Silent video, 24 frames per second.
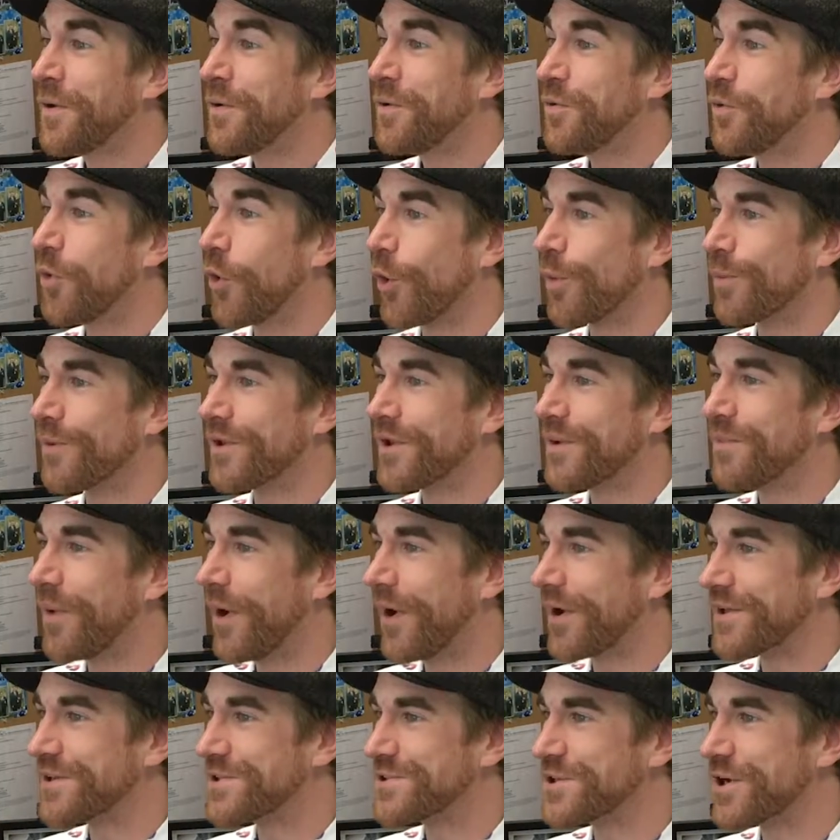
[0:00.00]
Normally,
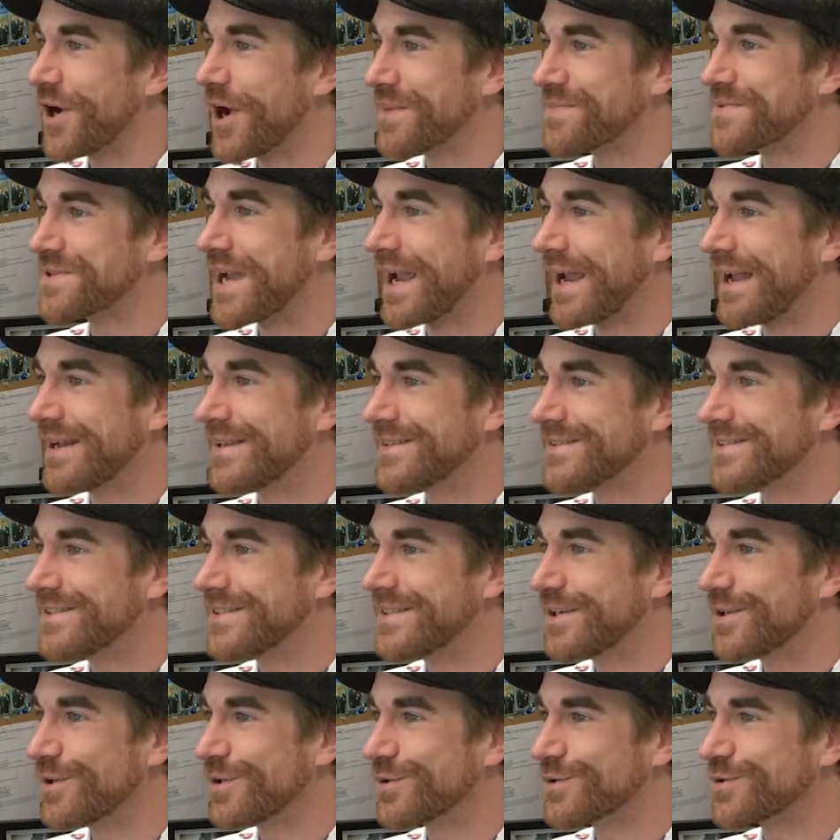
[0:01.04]
body shops and
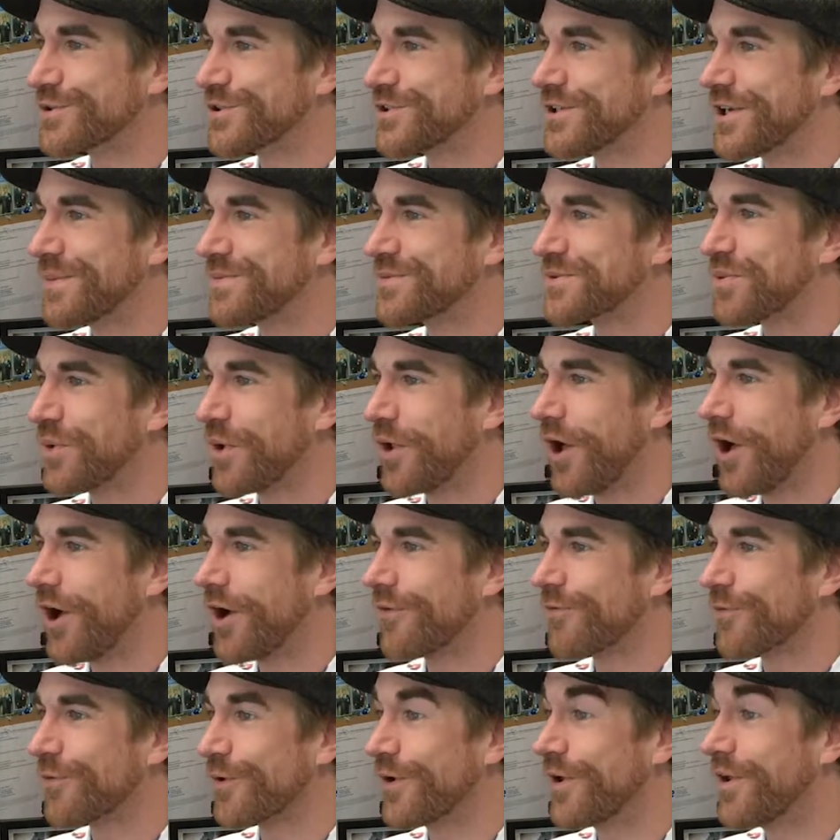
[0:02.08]
dealerships will
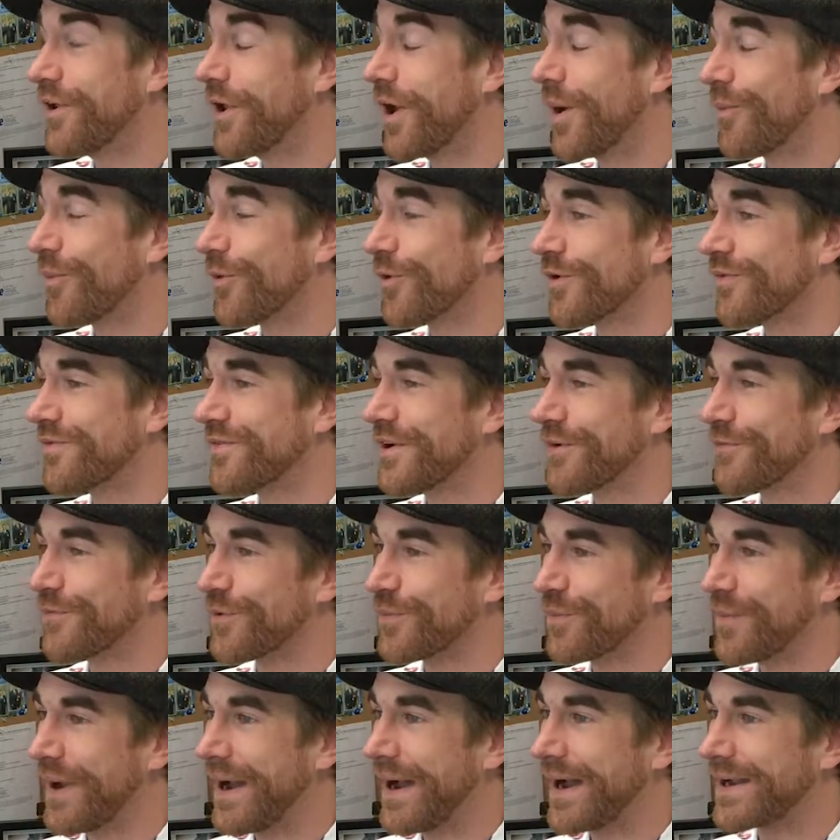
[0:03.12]
offer a number of
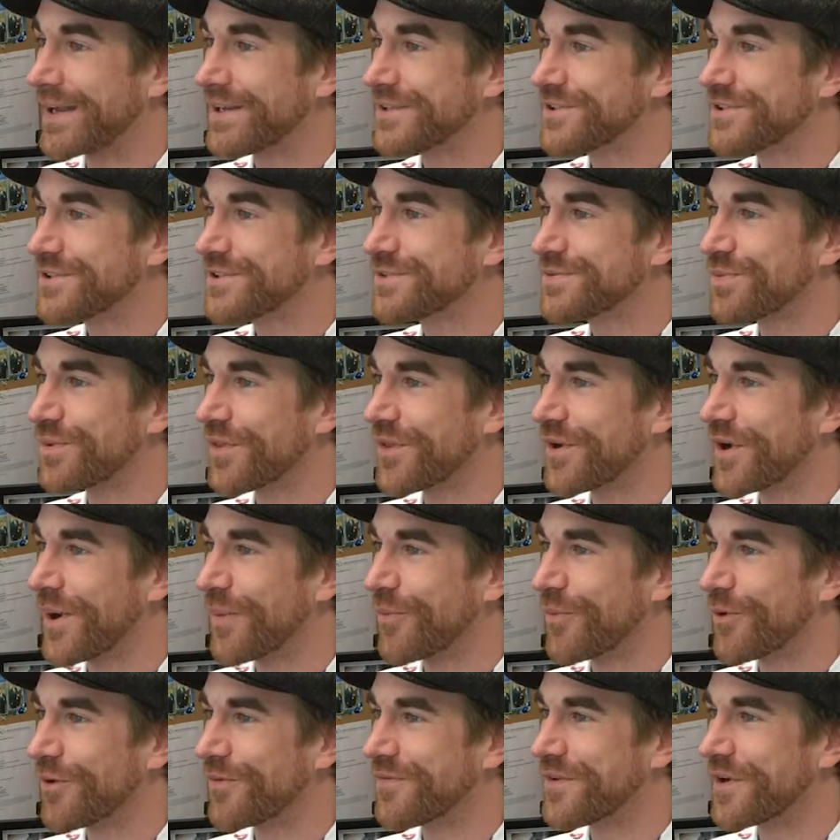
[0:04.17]
different packages with a
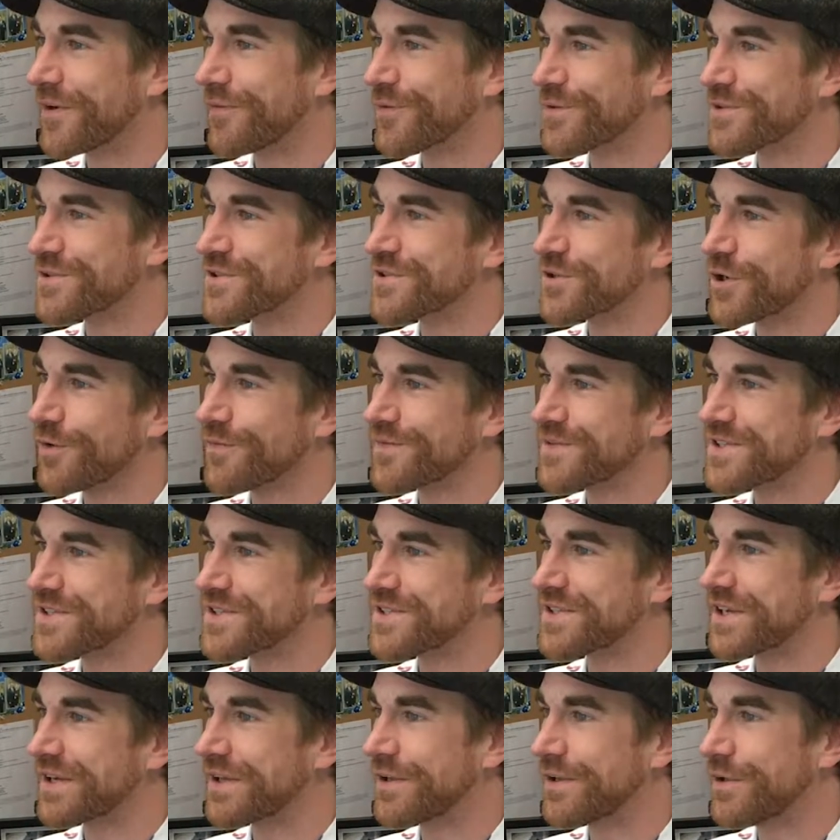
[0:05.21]
number of different
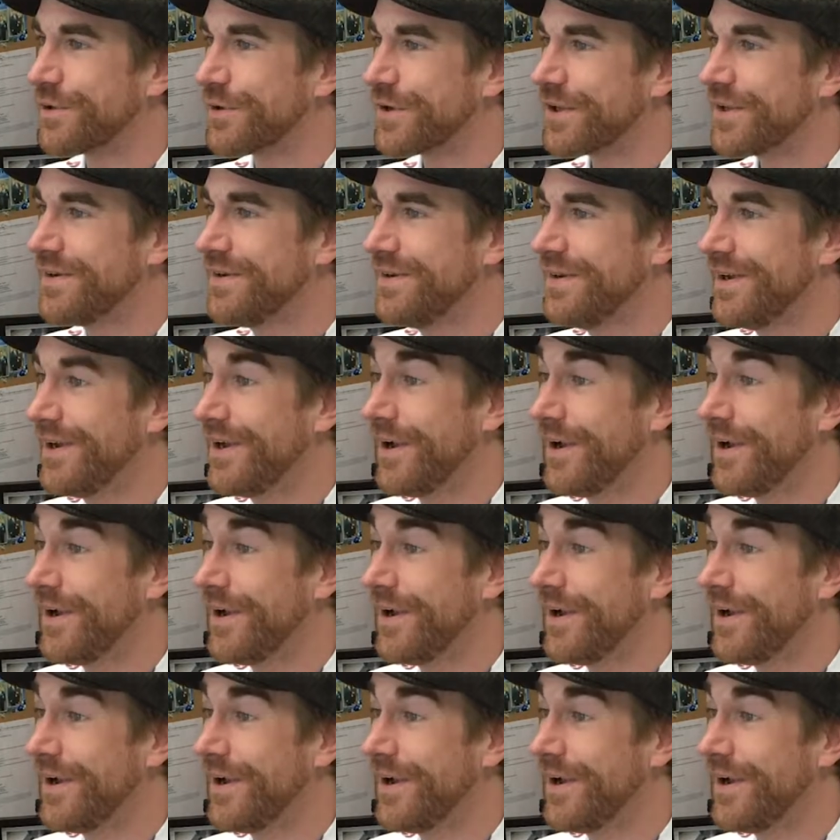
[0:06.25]
services included.